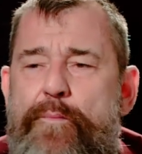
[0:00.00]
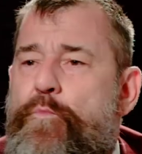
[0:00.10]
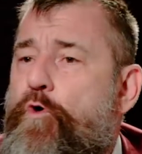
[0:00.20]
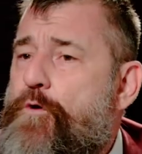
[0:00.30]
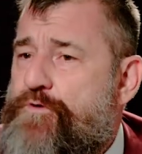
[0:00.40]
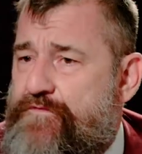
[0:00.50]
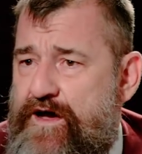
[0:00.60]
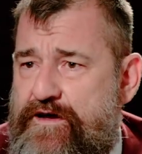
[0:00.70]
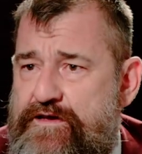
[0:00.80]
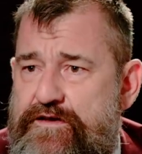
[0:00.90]
more
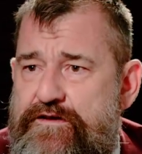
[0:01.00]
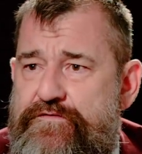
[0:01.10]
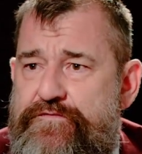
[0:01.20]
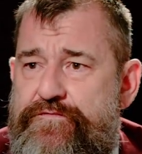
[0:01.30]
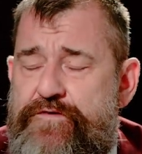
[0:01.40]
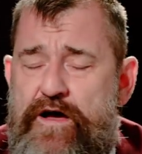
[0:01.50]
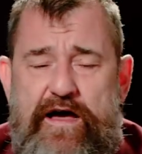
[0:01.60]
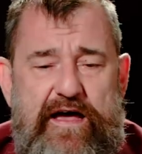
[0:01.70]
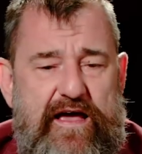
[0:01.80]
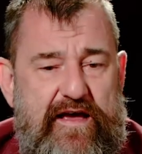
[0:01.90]
provocative
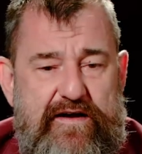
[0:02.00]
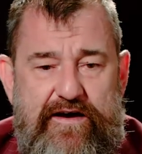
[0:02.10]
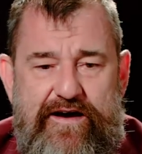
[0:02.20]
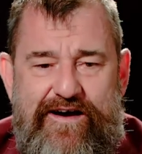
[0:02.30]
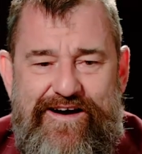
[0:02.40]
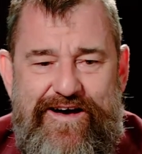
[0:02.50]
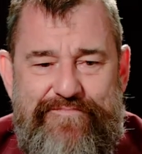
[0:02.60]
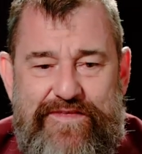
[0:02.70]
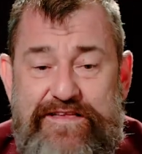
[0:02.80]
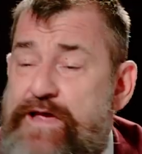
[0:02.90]
and
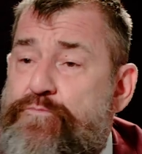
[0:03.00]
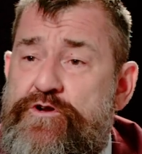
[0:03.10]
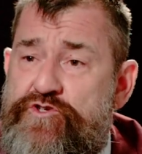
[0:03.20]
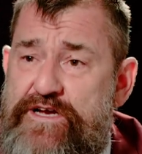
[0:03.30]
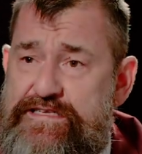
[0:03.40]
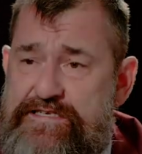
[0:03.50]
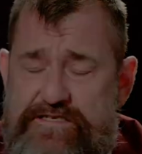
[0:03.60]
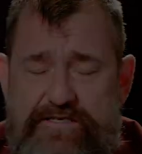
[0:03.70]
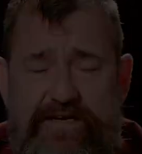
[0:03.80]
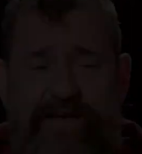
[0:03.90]
take more chances.